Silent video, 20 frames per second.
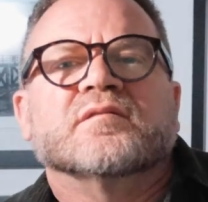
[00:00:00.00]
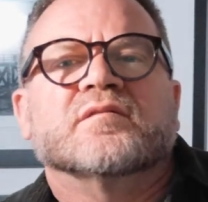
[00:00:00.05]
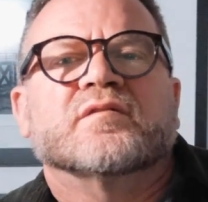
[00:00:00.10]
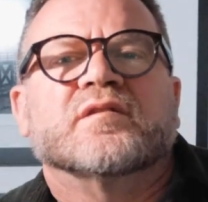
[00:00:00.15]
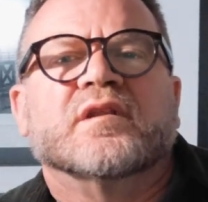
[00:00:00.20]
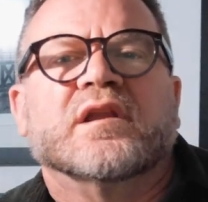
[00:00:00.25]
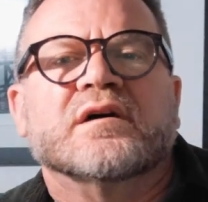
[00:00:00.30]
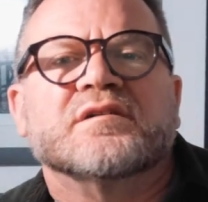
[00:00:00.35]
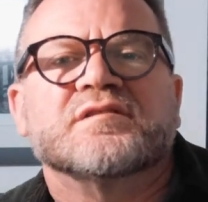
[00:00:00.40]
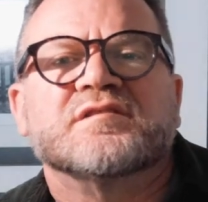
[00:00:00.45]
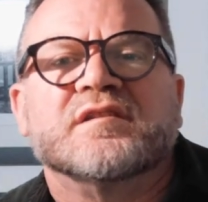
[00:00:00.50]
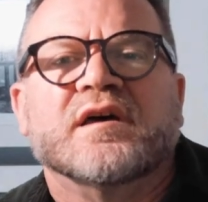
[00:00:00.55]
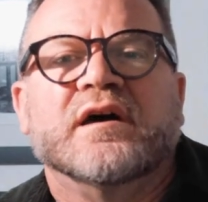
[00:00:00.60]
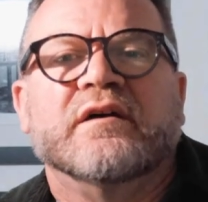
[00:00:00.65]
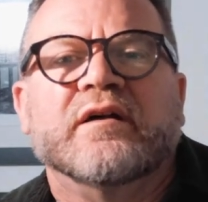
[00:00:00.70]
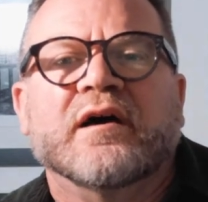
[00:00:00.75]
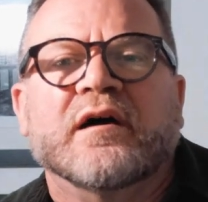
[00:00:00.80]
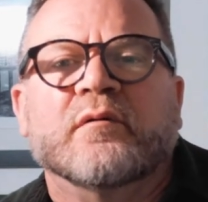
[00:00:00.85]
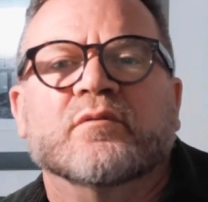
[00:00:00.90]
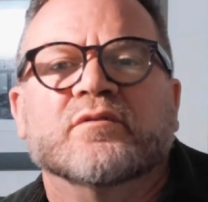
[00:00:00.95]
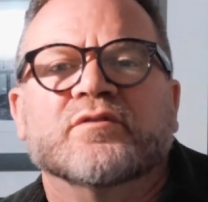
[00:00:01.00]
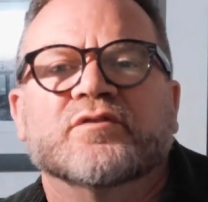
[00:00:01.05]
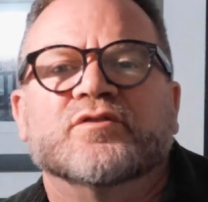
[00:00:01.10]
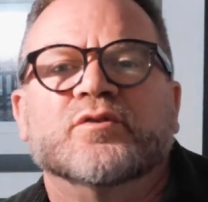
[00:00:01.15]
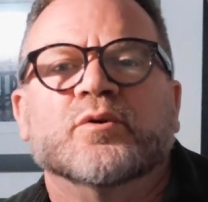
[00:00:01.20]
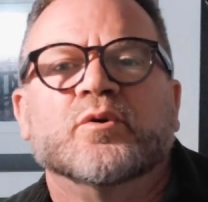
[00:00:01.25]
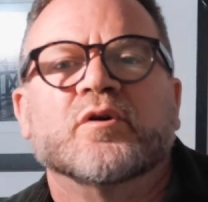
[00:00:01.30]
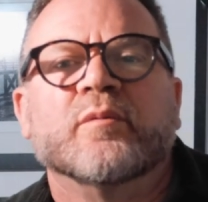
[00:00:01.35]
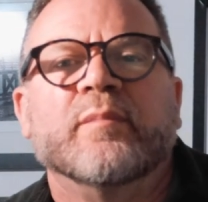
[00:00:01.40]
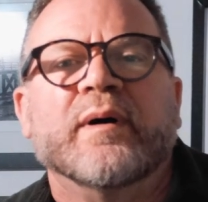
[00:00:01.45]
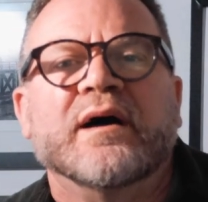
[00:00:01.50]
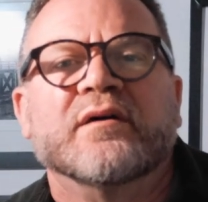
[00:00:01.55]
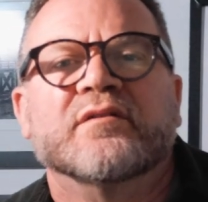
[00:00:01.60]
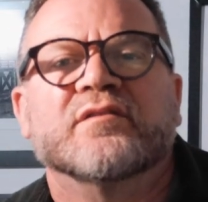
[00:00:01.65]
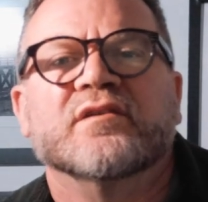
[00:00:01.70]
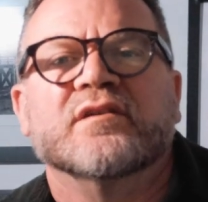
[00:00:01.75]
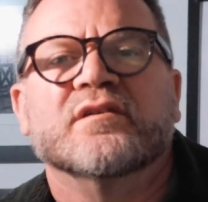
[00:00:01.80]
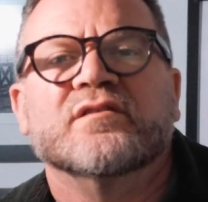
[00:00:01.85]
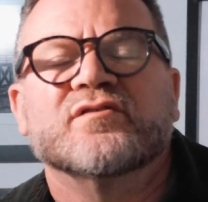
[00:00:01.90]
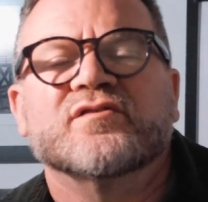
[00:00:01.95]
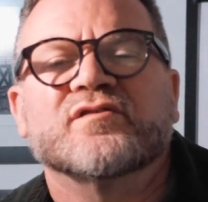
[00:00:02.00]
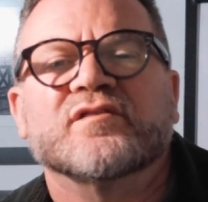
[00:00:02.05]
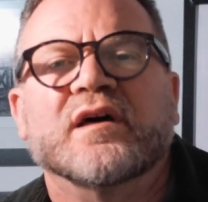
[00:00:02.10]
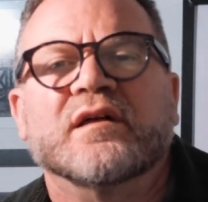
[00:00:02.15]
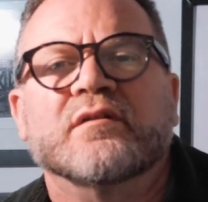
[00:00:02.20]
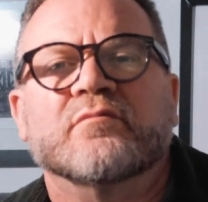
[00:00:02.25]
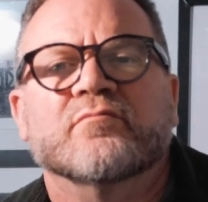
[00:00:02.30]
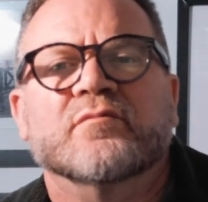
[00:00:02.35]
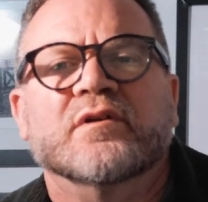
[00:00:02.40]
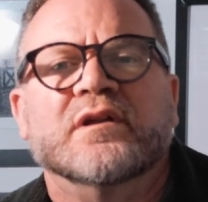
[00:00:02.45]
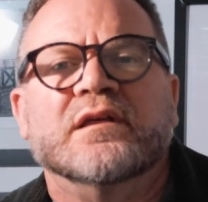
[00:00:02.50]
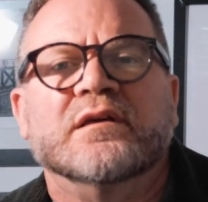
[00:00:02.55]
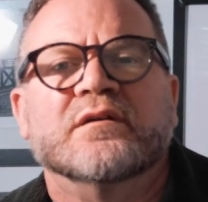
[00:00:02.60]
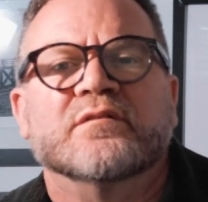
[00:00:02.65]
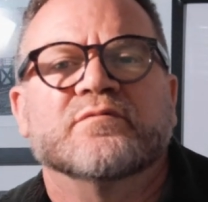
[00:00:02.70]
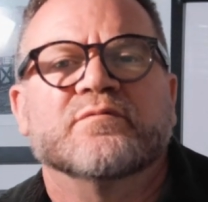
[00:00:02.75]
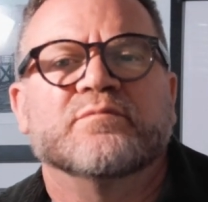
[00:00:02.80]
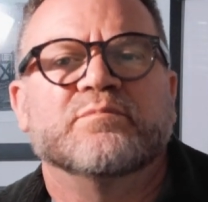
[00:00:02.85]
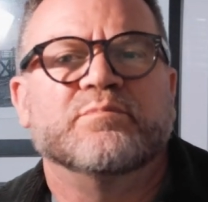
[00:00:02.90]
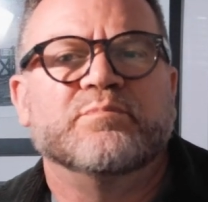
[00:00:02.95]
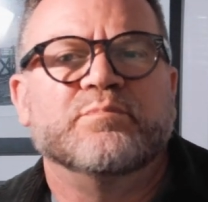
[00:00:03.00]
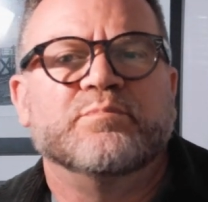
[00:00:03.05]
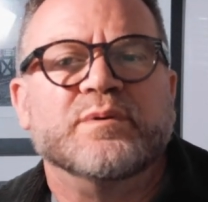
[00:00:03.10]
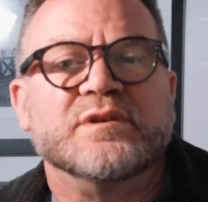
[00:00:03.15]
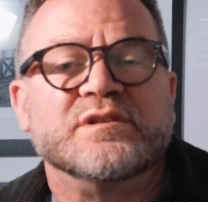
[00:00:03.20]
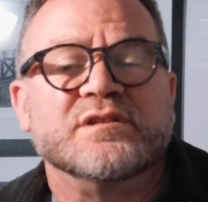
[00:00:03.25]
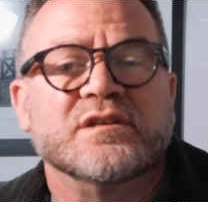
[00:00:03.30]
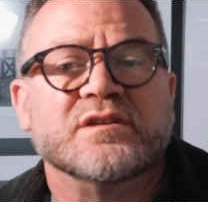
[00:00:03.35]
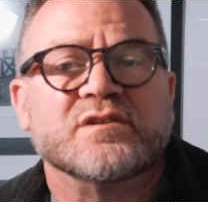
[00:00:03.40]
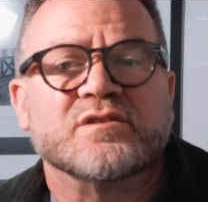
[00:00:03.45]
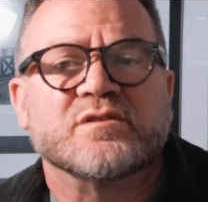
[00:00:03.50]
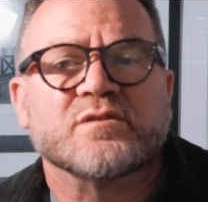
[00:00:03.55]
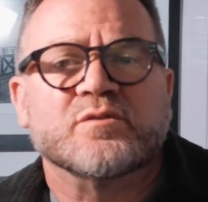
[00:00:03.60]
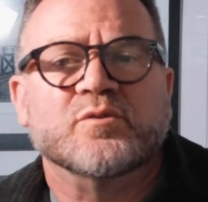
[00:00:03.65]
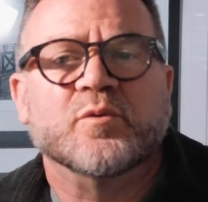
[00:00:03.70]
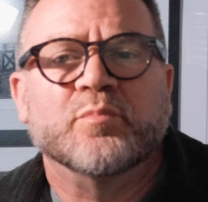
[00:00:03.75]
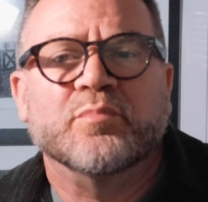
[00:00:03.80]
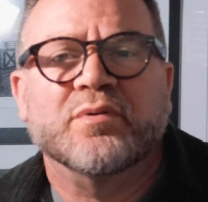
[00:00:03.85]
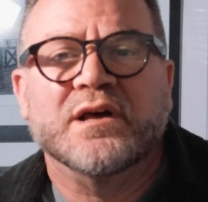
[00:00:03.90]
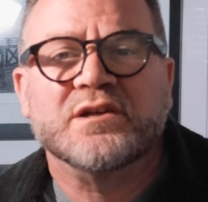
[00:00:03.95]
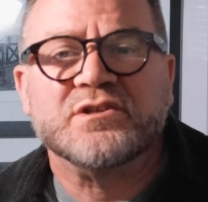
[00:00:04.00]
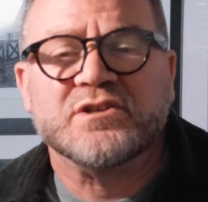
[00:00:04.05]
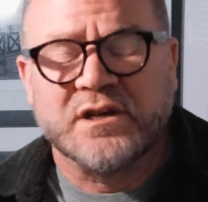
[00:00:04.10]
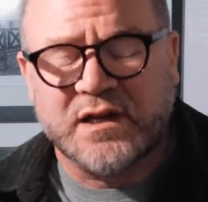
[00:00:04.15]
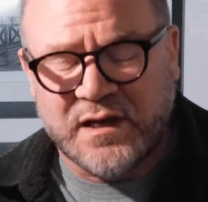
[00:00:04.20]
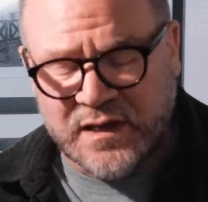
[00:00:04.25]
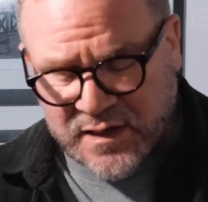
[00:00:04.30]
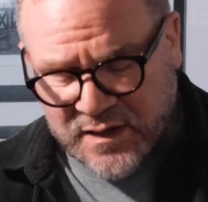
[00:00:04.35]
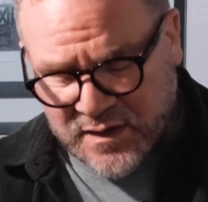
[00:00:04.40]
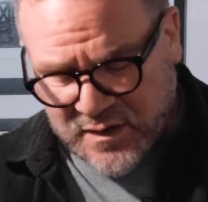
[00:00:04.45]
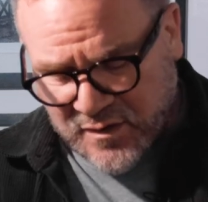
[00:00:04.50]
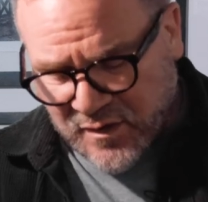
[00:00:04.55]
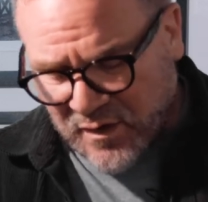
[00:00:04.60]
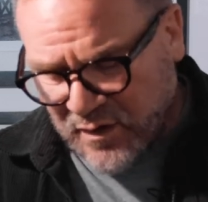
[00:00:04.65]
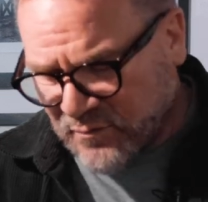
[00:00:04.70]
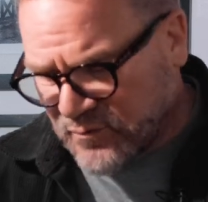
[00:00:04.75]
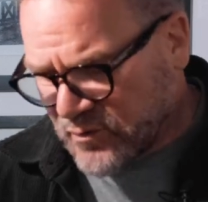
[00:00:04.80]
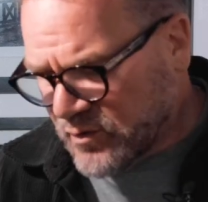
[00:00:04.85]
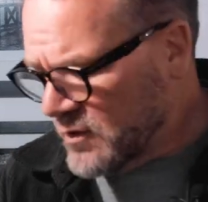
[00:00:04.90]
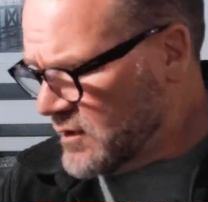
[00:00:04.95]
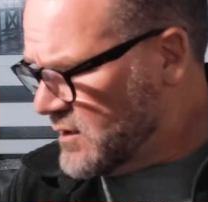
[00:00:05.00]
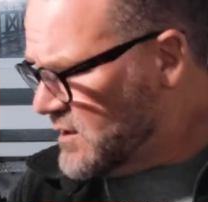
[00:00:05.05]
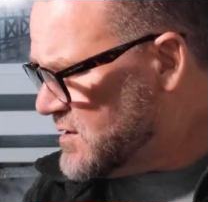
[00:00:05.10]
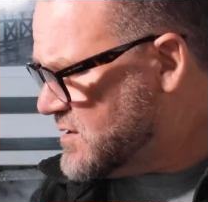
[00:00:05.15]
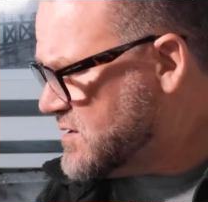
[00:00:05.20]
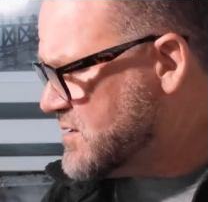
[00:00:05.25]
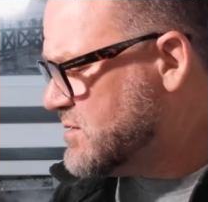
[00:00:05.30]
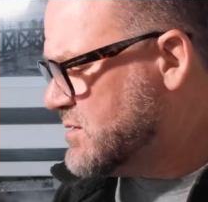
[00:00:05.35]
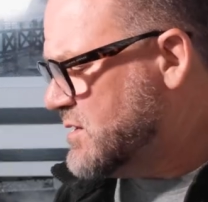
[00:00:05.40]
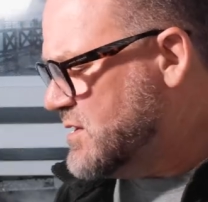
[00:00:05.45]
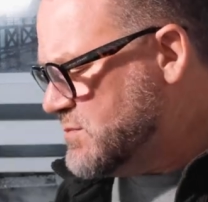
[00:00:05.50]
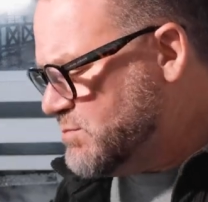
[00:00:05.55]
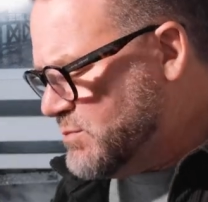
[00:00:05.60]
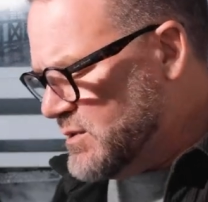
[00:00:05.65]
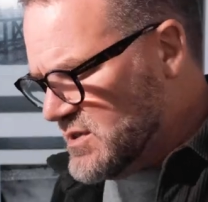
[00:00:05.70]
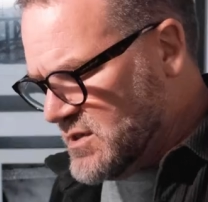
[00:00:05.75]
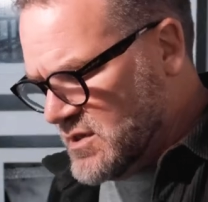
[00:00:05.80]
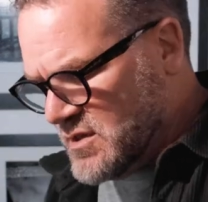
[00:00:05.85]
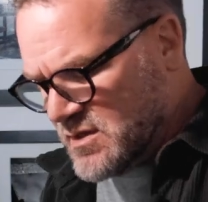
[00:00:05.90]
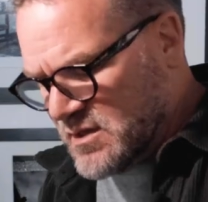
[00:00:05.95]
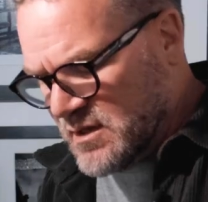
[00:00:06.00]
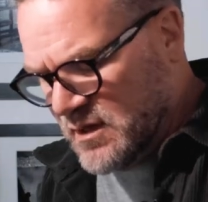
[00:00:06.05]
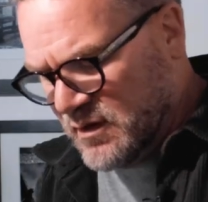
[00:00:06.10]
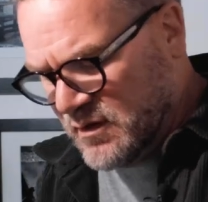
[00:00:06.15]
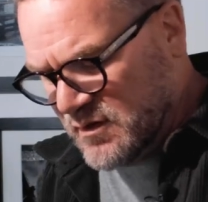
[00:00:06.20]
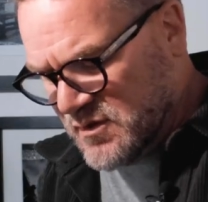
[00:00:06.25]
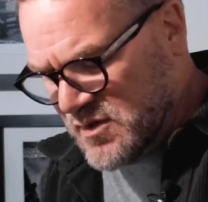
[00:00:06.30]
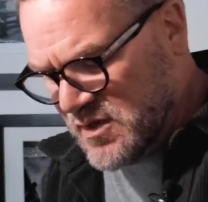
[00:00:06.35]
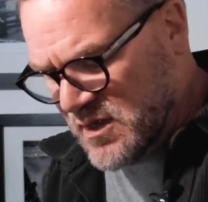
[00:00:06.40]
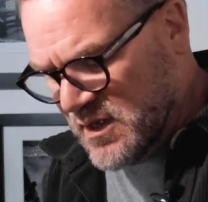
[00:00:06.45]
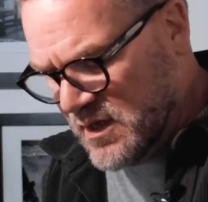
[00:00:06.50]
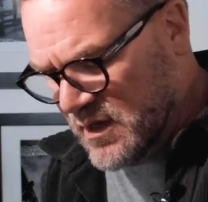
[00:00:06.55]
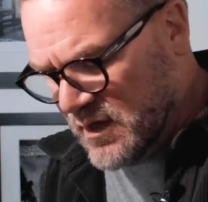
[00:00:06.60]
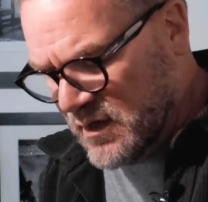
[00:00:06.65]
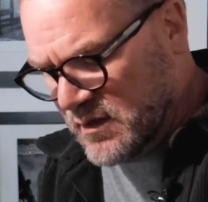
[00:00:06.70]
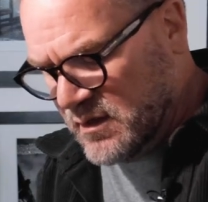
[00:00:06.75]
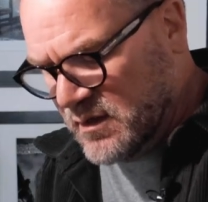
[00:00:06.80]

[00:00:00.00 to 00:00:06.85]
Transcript: The last area I want to talk about is that really of business or pleasure, and I've got these business cards here,